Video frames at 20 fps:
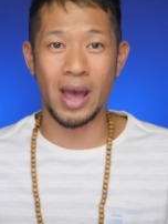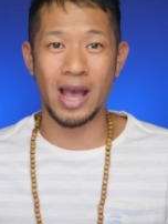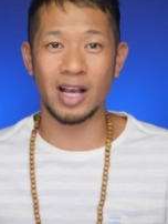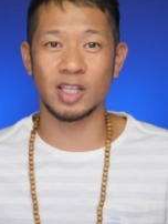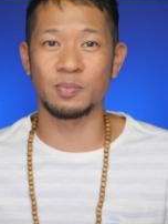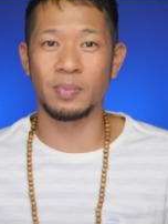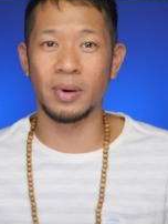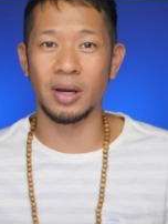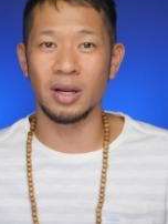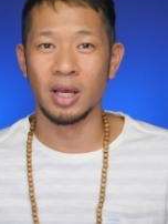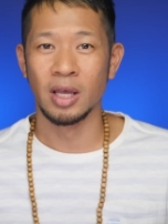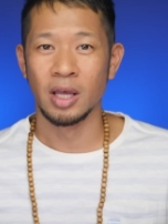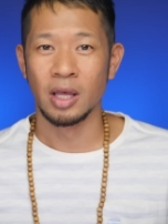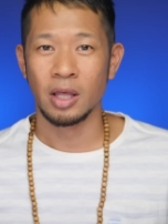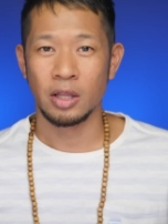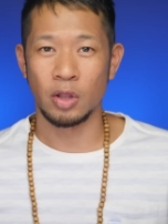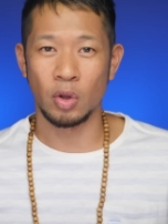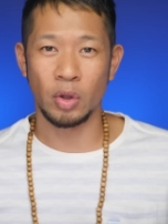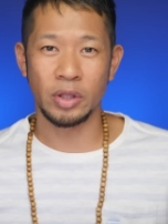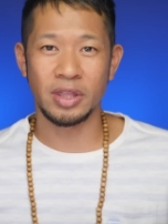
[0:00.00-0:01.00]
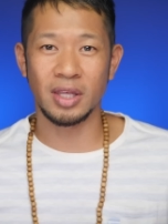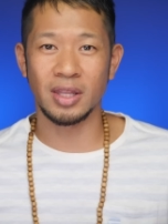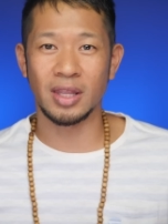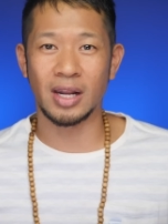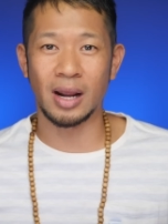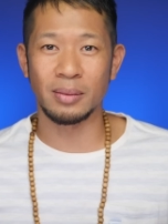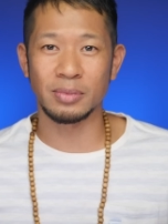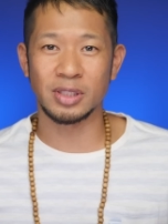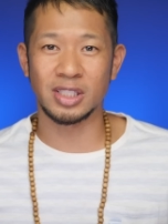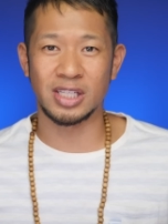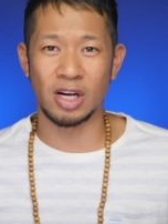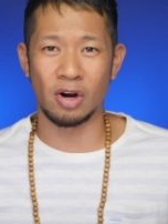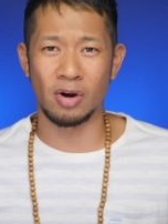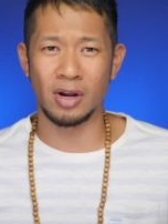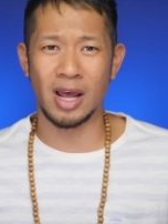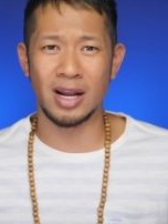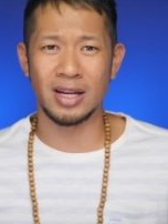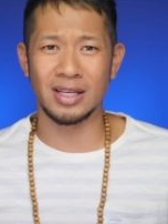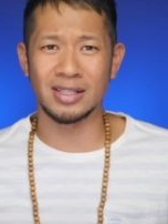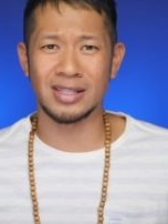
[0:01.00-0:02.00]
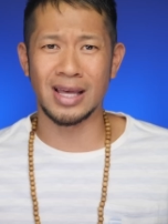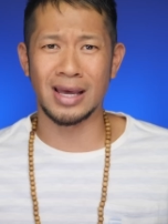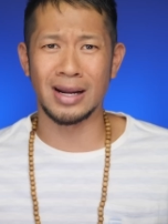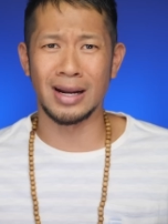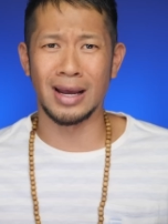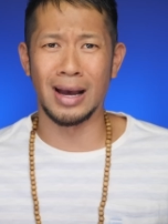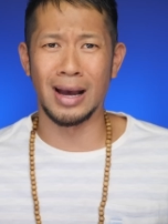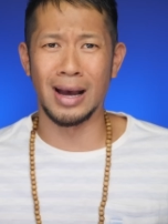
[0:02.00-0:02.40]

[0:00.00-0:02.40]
Macs, but the only thing that I'm staring at is that